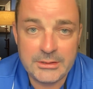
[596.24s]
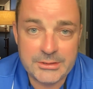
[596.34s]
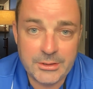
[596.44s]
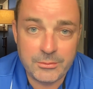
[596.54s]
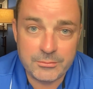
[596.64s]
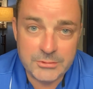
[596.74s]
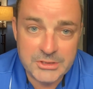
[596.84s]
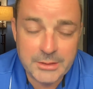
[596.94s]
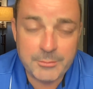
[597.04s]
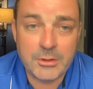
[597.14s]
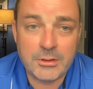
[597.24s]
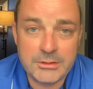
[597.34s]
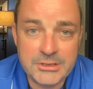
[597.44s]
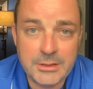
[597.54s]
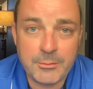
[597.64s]
So
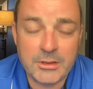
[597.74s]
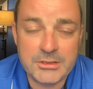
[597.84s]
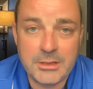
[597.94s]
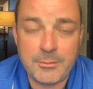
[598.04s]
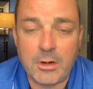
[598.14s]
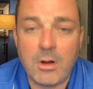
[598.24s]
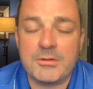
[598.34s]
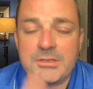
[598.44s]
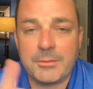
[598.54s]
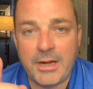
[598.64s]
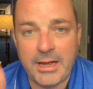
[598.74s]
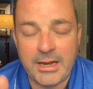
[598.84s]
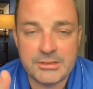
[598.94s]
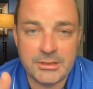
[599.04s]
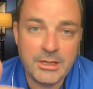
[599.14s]
GMR. Oh, I was talking about
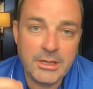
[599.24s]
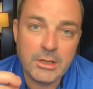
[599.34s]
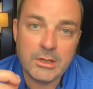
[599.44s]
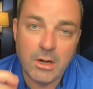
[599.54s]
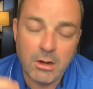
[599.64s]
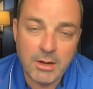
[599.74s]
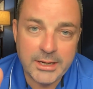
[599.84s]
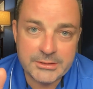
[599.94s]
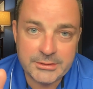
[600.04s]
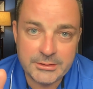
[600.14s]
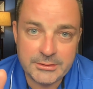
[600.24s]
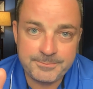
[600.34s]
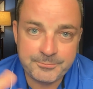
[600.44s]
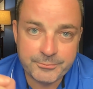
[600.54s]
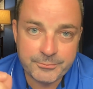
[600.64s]
Ashland. call Ashlyn
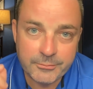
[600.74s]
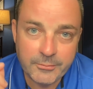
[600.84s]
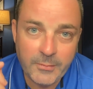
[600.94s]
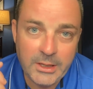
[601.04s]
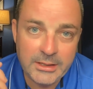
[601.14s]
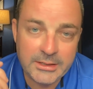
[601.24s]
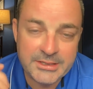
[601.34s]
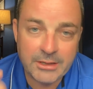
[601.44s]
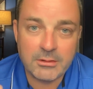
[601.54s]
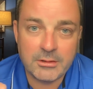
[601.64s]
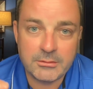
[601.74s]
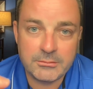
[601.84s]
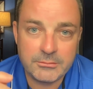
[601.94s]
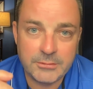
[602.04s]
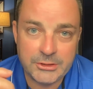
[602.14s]
and tell
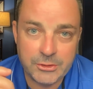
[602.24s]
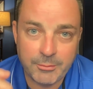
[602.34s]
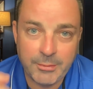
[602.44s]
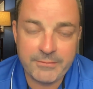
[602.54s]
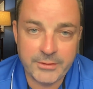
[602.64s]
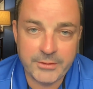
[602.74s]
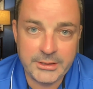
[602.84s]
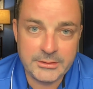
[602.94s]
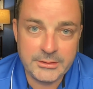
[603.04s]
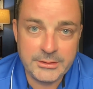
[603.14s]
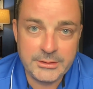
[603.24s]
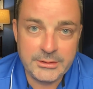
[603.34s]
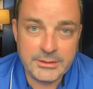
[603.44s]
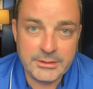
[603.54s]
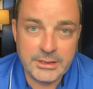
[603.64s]
her that you're my friend
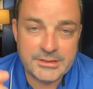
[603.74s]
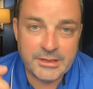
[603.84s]
and